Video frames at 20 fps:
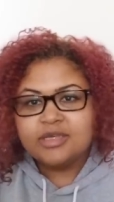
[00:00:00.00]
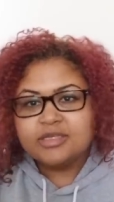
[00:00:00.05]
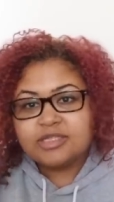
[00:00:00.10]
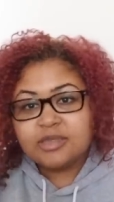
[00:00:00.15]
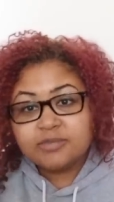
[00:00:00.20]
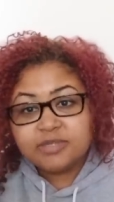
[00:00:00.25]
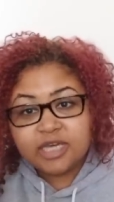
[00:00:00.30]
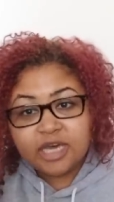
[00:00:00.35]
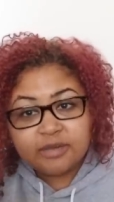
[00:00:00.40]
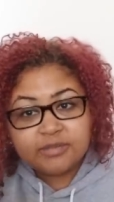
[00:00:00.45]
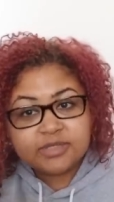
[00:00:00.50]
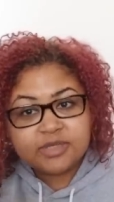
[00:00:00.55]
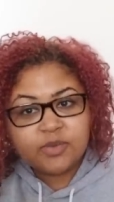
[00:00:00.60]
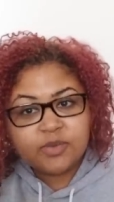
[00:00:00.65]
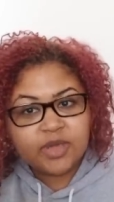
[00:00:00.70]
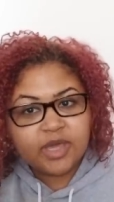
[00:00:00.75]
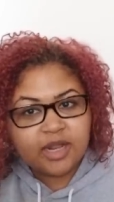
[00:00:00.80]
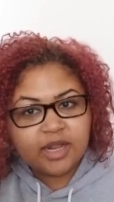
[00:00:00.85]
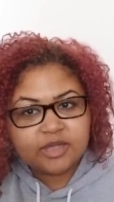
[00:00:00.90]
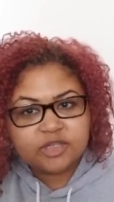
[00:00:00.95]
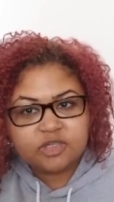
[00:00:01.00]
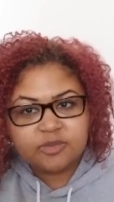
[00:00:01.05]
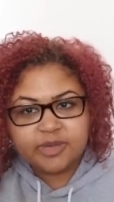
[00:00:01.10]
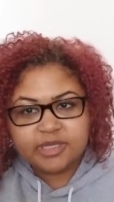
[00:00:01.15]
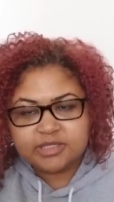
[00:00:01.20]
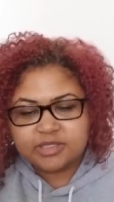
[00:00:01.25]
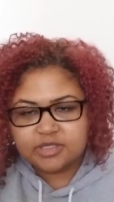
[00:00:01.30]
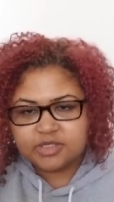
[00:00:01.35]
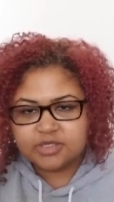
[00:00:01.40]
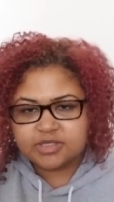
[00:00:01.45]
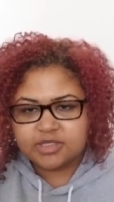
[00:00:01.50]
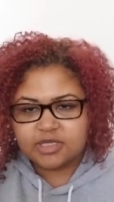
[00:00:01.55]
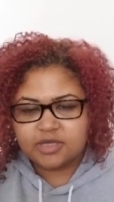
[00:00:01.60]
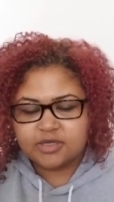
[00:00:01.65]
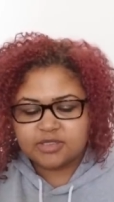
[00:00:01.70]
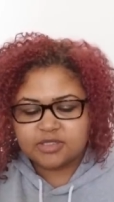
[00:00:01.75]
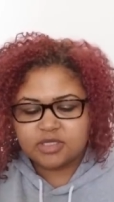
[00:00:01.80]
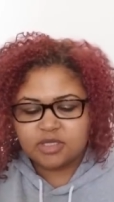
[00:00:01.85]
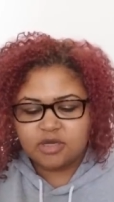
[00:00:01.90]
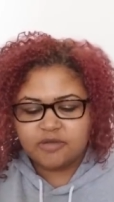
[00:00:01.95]
Sometimes we get extra messages, though,
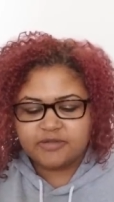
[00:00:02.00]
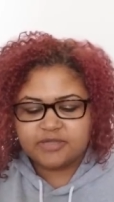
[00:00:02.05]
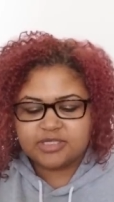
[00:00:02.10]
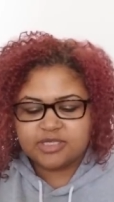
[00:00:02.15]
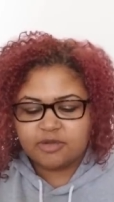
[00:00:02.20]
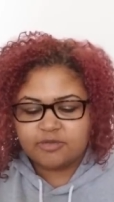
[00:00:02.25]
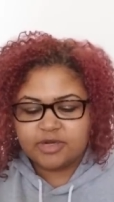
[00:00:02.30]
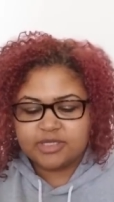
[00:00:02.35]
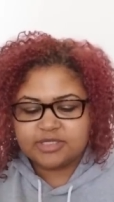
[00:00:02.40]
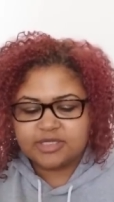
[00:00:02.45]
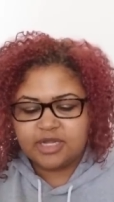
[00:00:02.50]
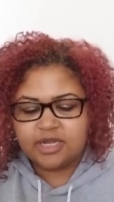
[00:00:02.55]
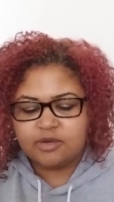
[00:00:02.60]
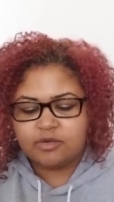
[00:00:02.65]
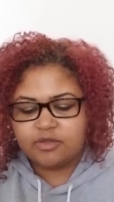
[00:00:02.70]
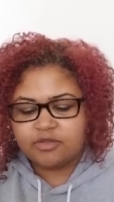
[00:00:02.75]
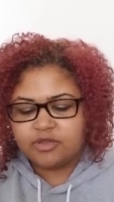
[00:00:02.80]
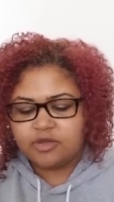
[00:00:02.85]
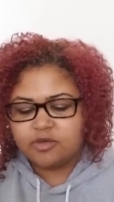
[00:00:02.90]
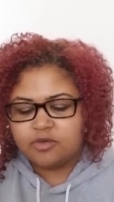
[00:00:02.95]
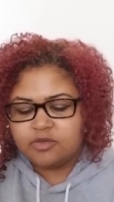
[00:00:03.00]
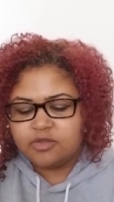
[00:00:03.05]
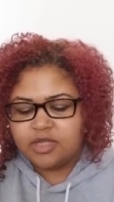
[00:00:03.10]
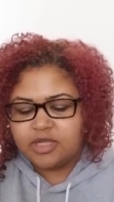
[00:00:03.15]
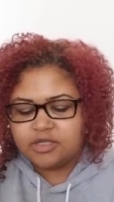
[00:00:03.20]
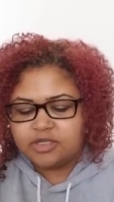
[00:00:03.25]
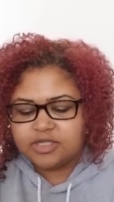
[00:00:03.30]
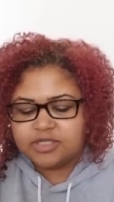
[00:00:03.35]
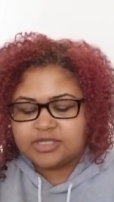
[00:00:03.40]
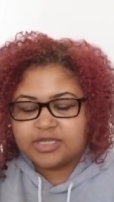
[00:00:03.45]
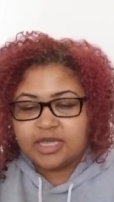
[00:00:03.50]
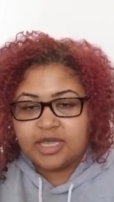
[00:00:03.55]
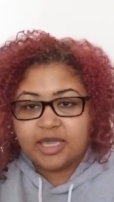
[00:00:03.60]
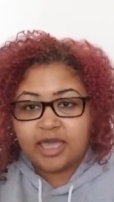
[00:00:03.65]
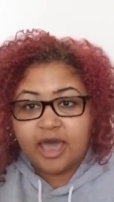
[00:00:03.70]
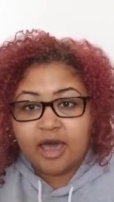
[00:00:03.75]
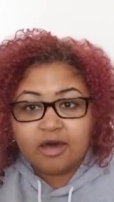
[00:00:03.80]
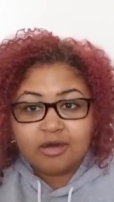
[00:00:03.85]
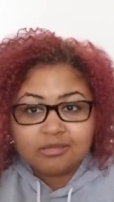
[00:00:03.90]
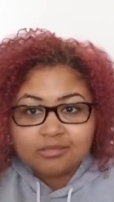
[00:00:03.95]
so if it's not resonating with you, then just hang
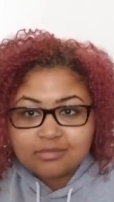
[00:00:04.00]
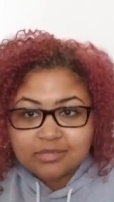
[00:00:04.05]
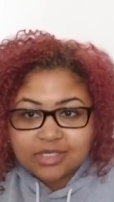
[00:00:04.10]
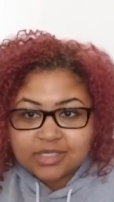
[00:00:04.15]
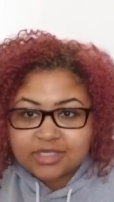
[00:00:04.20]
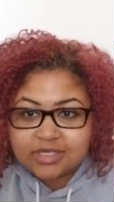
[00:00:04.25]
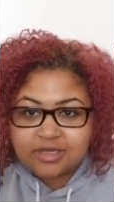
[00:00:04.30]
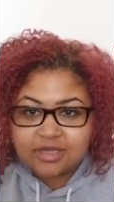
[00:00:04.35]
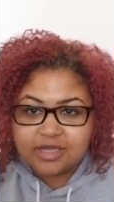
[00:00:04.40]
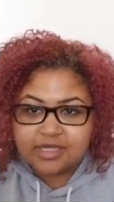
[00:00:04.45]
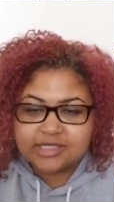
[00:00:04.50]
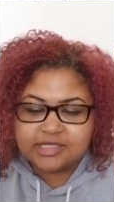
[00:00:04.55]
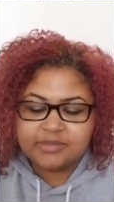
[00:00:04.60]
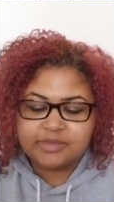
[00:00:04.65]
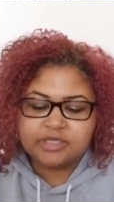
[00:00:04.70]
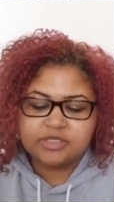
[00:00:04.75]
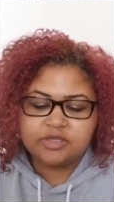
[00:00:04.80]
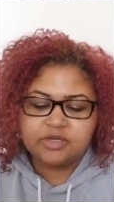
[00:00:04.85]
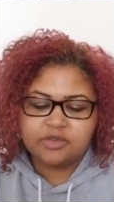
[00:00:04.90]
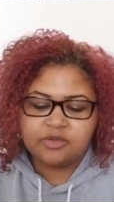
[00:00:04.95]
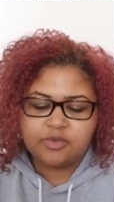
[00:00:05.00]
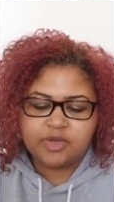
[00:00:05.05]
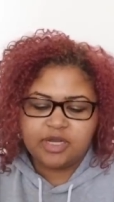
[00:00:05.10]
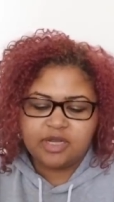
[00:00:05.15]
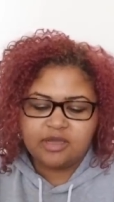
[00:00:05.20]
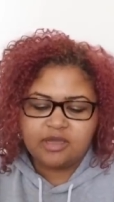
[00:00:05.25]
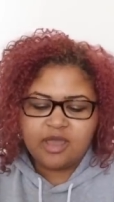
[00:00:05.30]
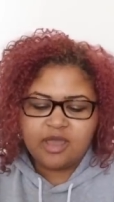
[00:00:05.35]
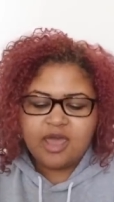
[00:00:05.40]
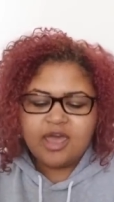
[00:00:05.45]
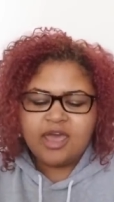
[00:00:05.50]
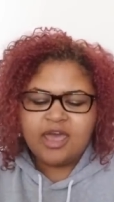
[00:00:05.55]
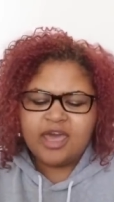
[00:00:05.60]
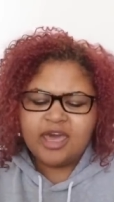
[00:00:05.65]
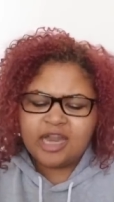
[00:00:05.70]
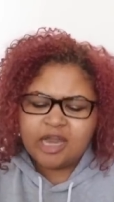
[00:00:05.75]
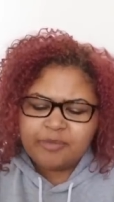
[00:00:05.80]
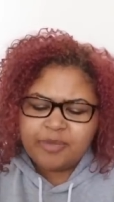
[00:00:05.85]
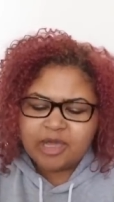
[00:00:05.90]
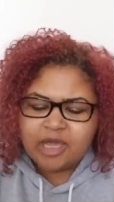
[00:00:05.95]
out, because you could get something during the reading.
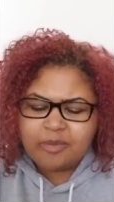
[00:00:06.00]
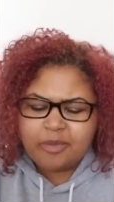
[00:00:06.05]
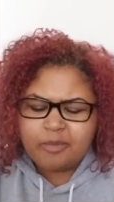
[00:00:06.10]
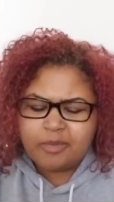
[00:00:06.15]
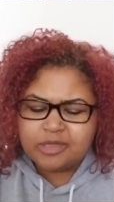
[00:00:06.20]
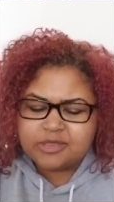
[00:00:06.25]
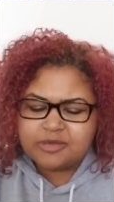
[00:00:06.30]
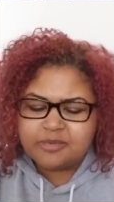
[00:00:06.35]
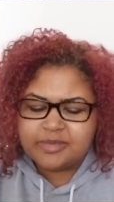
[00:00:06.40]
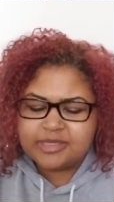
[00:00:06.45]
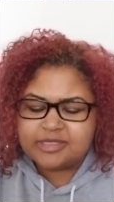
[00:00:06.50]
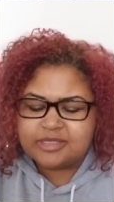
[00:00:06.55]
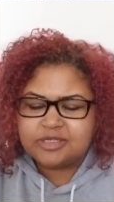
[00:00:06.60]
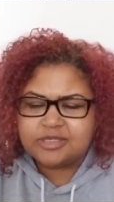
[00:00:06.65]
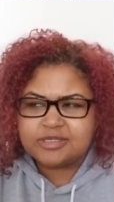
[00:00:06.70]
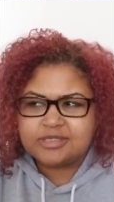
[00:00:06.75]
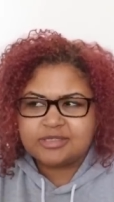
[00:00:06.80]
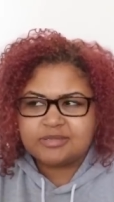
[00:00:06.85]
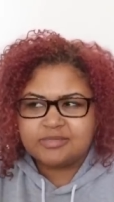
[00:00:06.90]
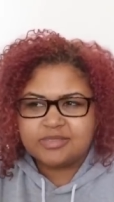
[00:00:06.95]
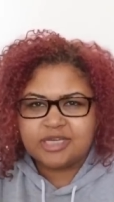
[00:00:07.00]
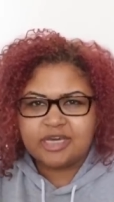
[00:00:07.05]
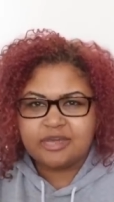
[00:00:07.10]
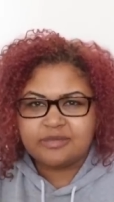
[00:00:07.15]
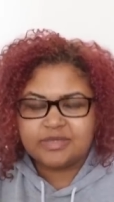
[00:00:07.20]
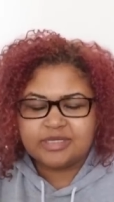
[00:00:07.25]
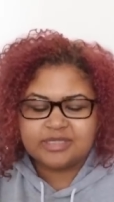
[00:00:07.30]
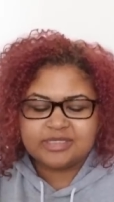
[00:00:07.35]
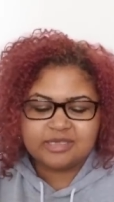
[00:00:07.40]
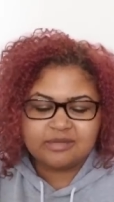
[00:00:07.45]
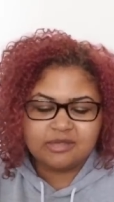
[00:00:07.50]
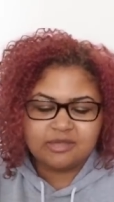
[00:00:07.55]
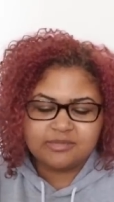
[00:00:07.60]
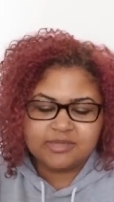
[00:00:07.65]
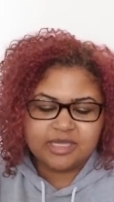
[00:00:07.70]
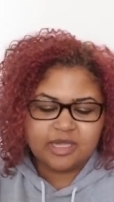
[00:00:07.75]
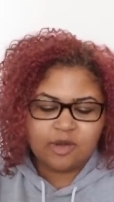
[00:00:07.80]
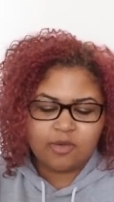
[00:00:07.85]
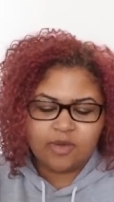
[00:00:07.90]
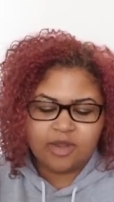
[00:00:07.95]
And I pick up multiple messages sometimes, and sometimes
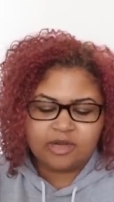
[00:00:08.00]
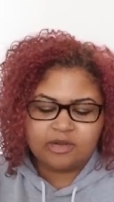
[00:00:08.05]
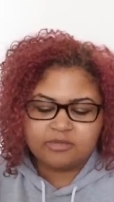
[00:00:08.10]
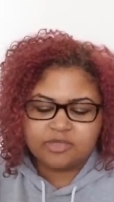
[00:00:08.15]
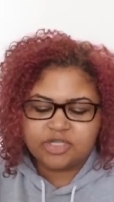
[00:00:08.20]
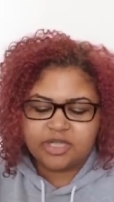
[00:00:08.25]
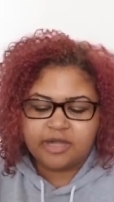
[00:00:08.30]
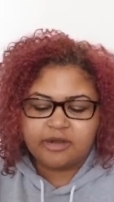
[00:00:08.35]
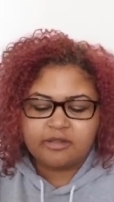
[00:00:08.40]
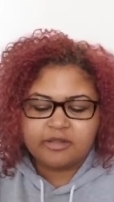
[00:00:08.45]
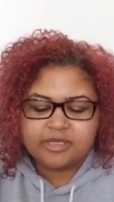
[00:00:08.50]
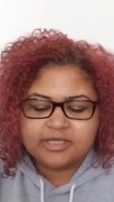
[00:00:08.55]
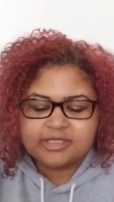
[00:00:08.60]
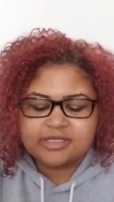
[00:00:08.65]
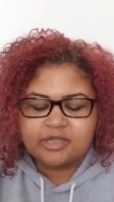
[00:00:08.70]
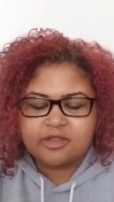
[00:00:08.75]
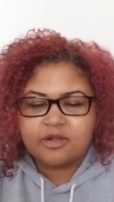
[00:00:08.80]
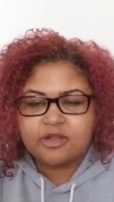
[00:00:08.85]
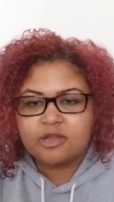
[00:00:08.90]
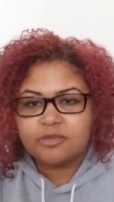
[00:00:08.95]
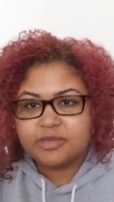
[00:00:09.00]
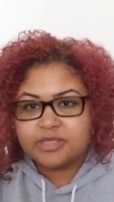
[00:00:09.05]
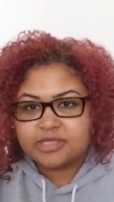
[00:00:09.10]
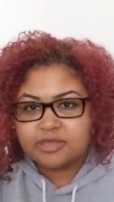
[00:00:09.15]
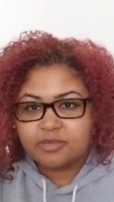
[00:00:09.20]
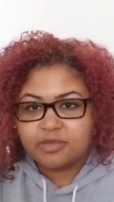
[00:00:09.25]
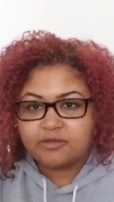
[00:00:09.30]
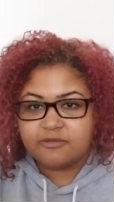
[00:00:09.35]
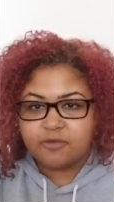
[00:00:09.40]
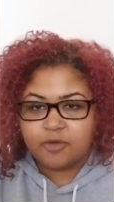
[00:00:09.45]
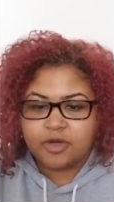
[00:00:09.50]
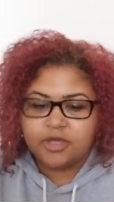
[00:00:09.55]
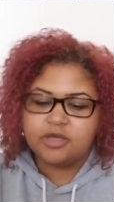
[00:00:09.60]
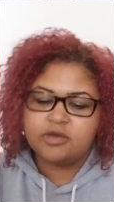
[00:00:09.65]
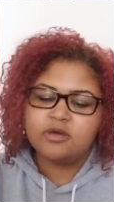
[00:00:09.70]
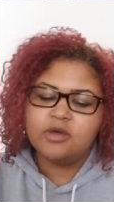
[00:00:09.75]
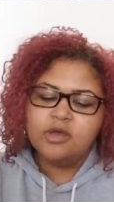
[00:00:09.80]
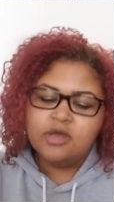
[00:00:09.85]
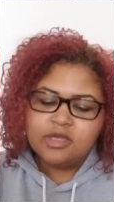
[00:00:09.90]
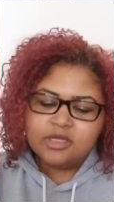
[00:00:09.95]
I get random channeling, so there could be something for you.
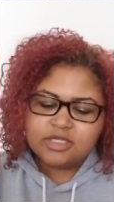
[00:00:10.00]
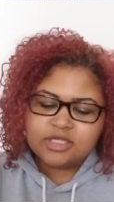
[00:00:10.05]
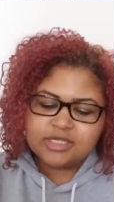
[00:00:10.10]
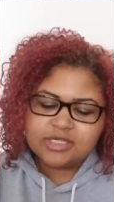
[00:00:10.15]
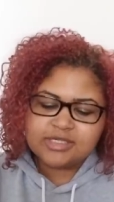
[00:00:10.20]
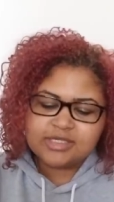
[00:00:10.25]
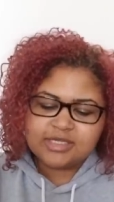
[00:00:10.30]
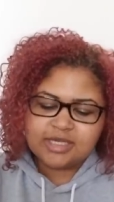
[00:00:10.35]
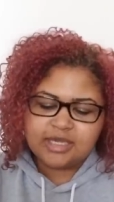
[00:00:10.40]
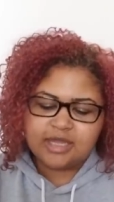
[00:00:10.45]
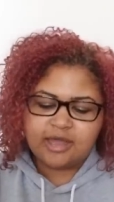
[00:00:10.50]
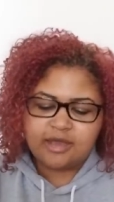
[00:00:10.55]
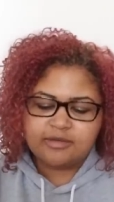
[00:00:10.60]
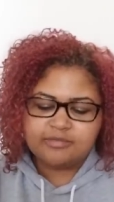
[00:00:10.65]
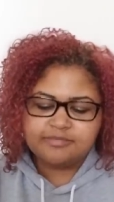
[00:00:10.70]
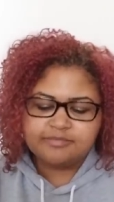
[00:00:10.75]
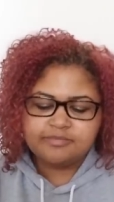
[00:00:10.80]
Just stick it out.